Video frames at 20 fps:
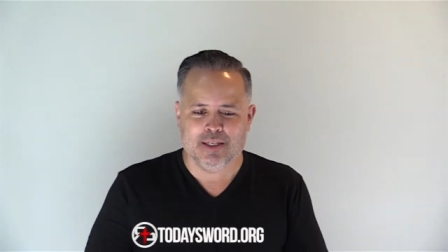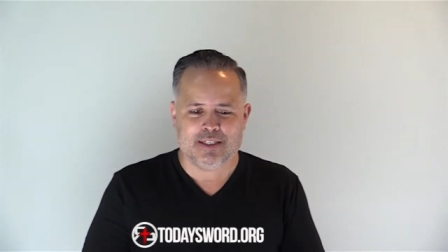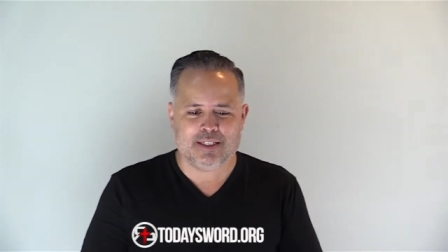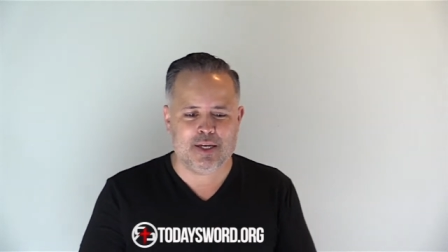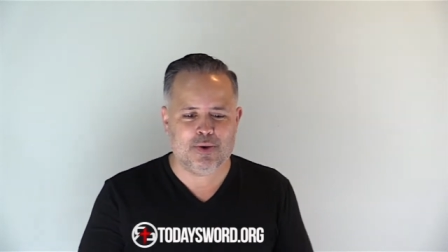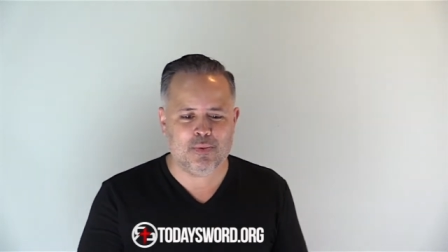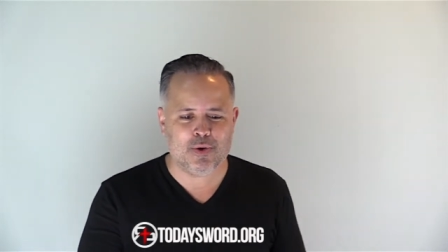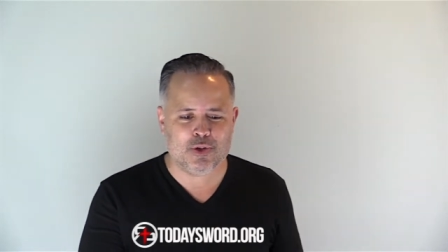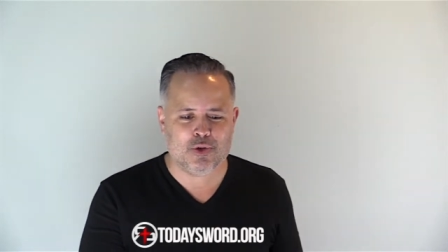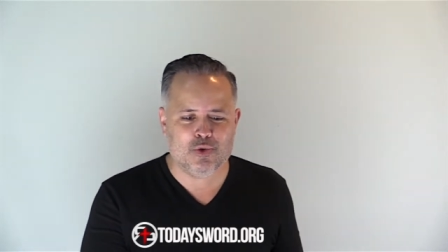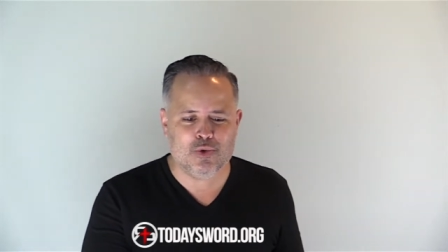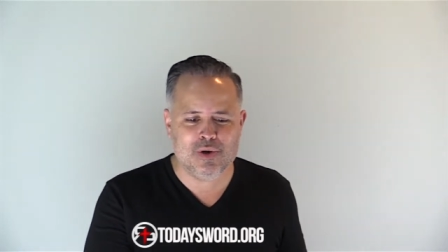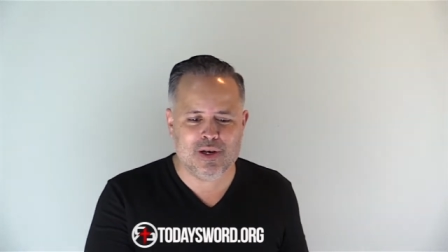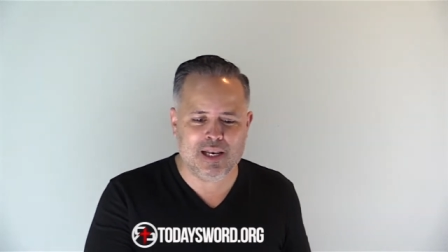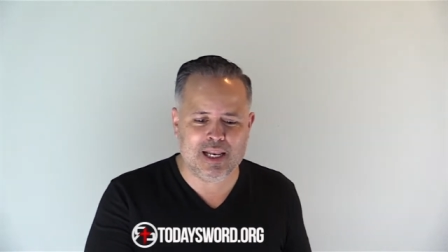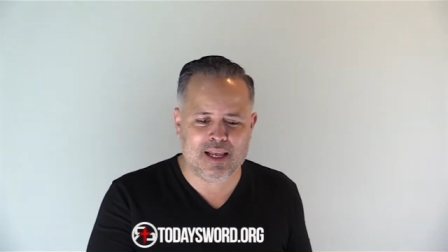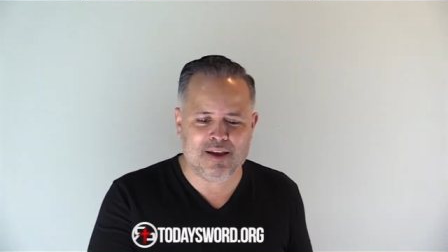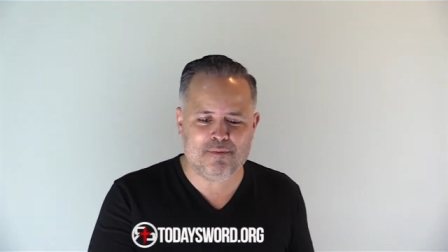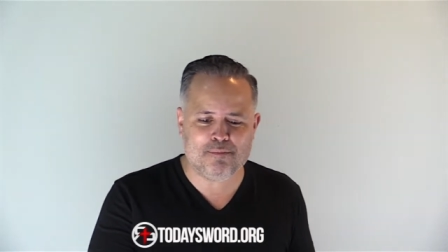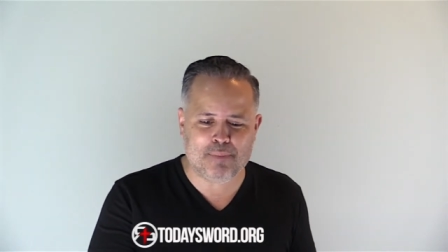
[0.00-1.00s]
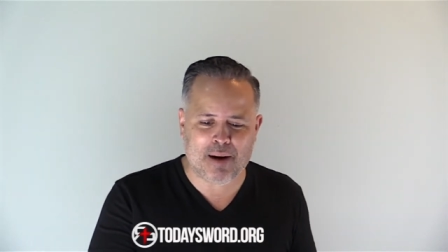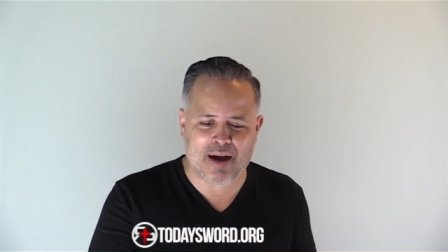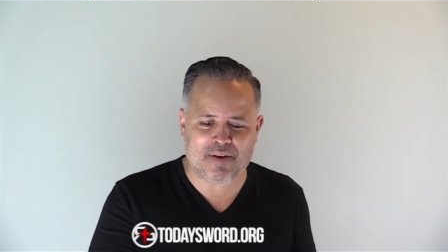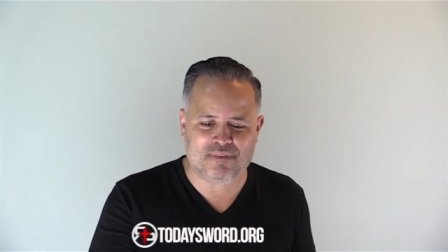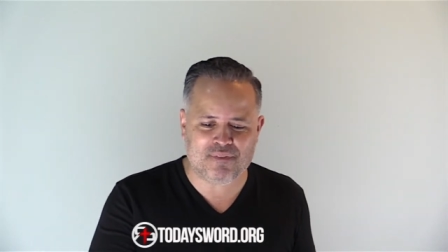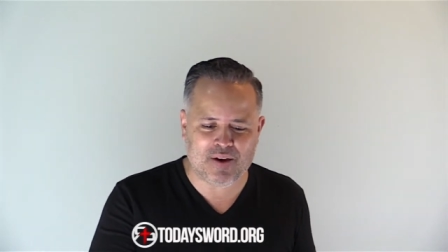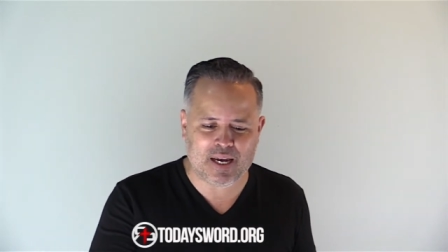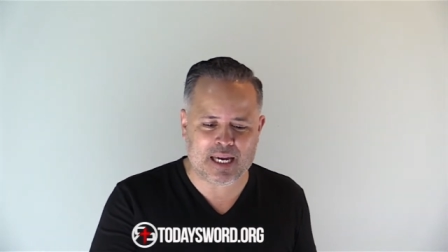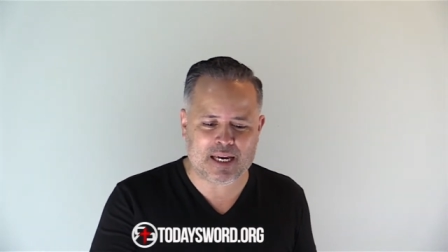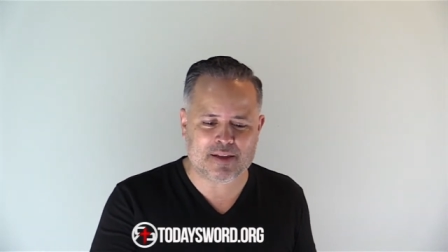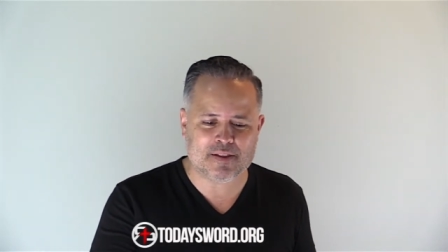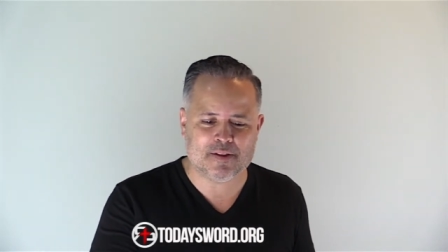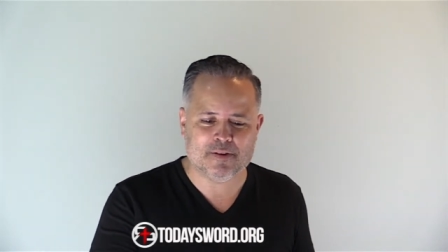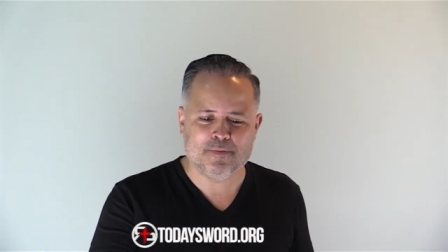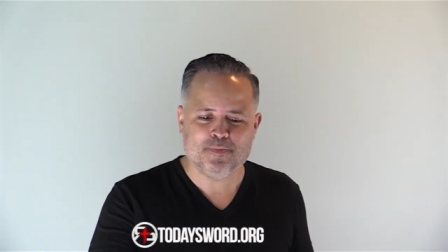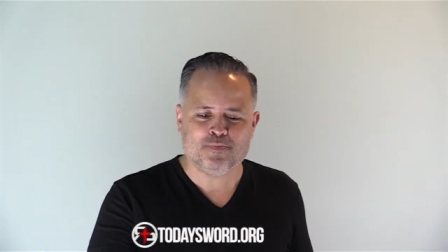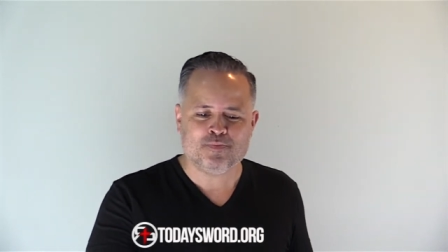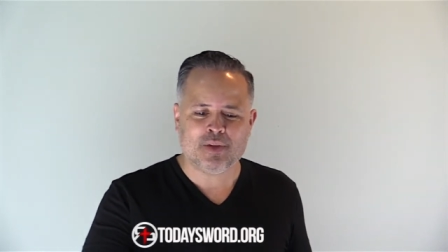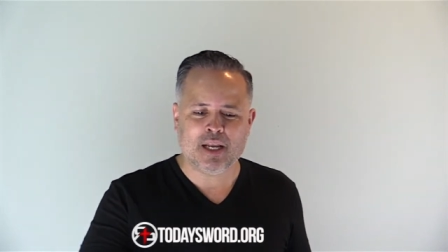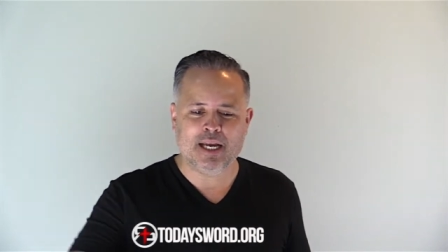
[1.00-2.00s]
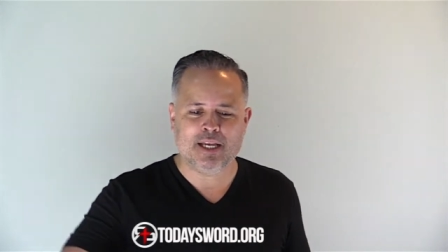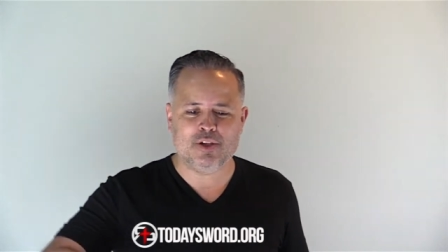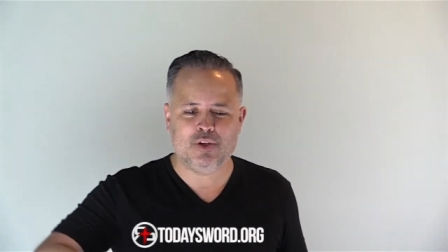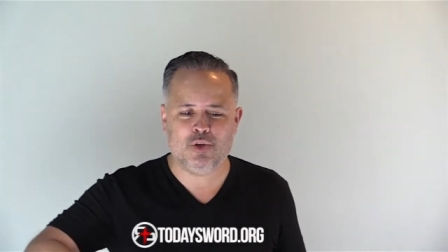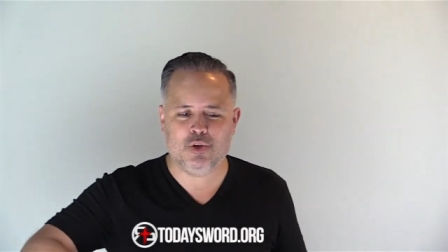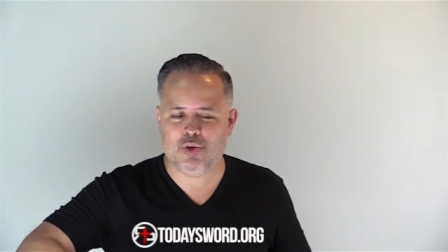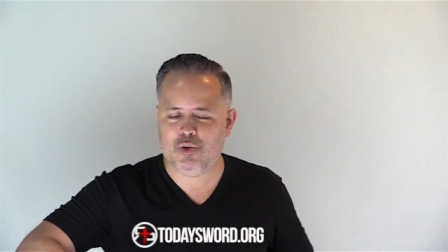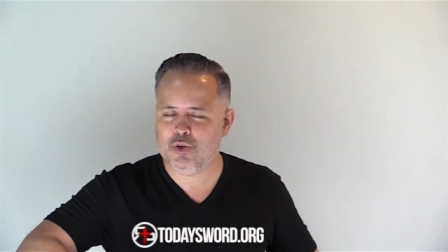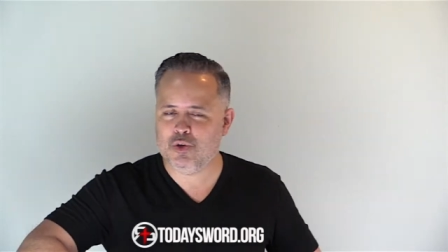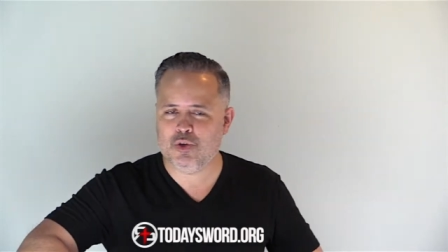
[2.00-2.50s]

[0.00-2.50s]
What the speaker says: See, when you live by faith, and